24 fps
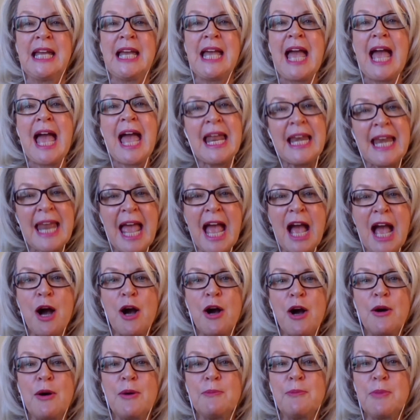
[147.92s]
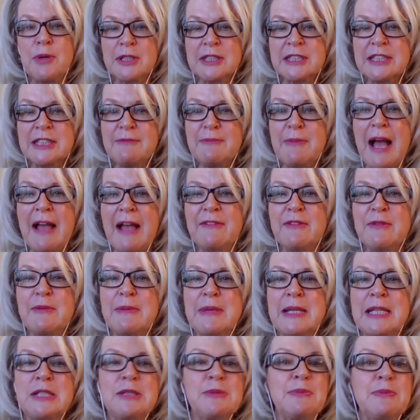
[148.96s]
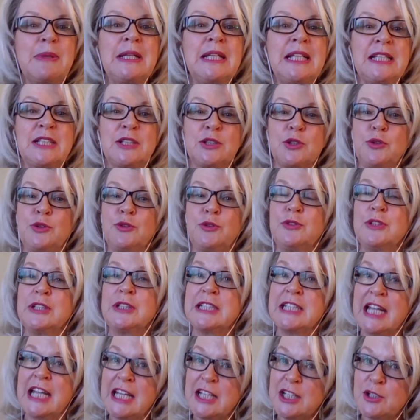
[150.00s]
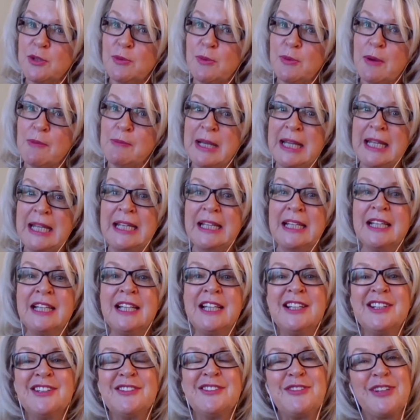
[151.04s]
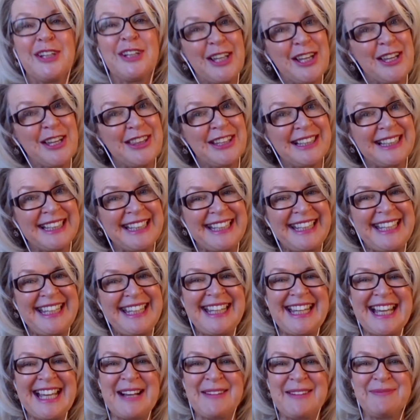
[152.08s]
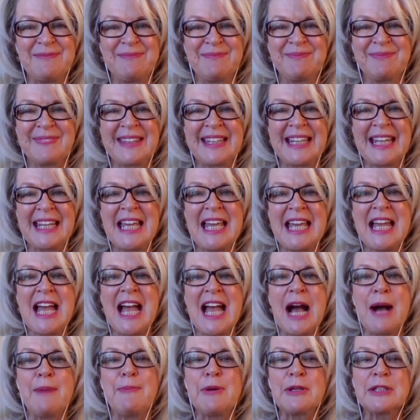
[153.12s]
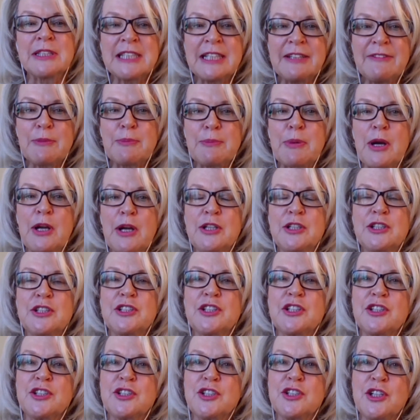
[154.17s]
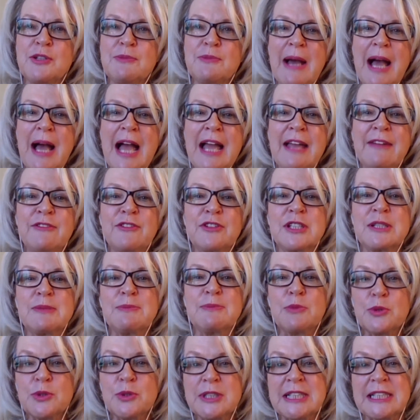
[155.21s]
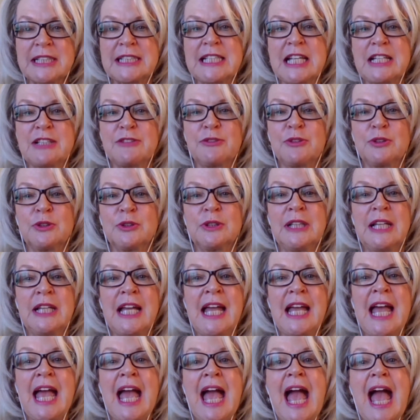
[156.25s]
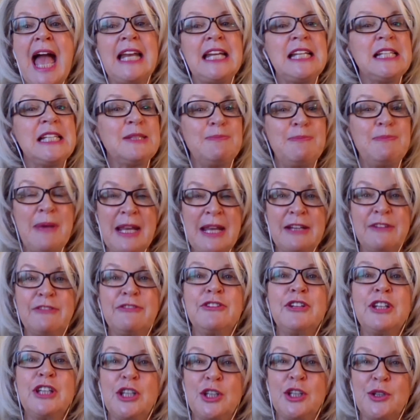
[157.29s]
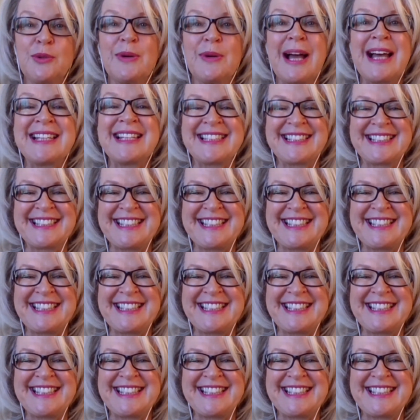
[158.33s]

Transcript: and how positive behaviour management is good for teacher wellbeing, follow the link here. A positive approach to student behaviour is more successful and is better for you as a